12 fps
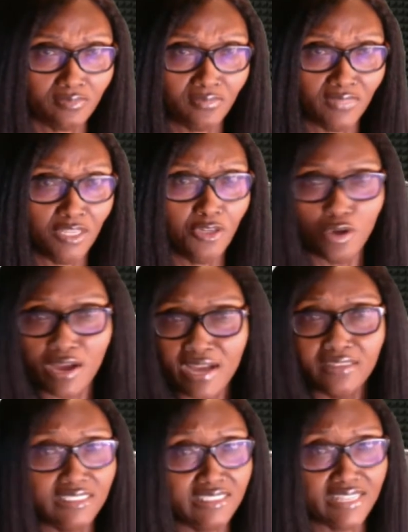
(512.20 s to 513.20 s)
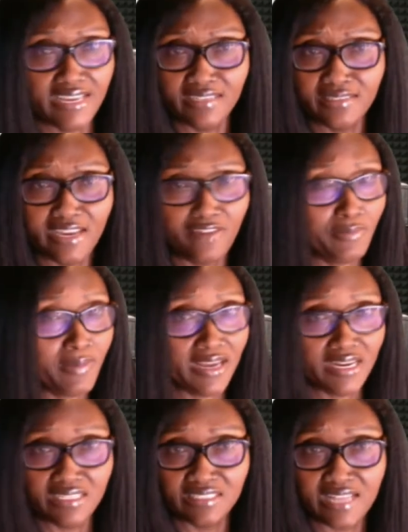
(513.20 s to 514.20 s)
I understand everybody
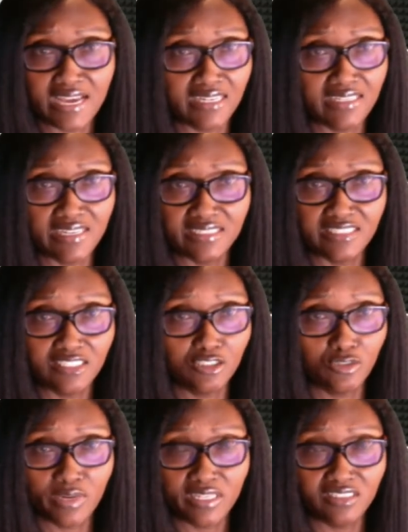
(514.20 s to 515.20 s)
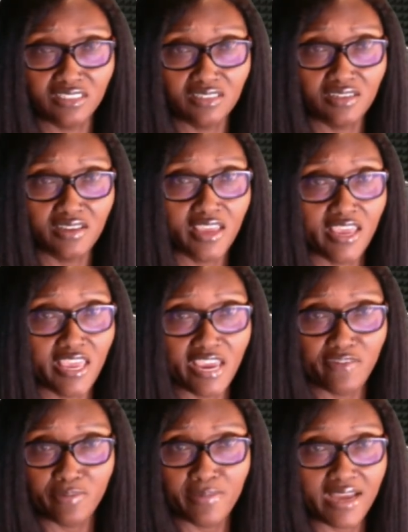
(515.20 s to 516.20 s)
is not in that situation.
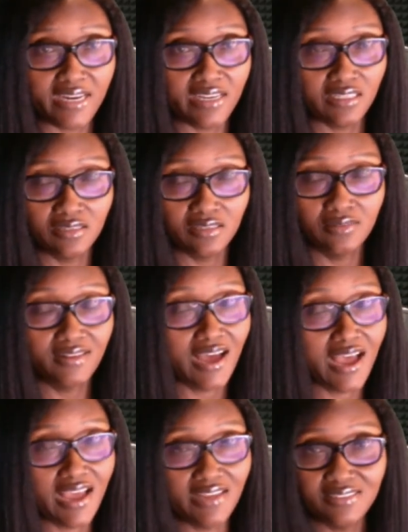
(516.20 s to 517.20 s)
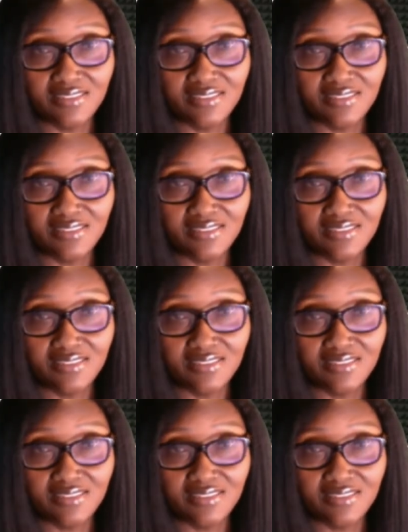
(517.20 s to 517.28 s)
Everybody is not,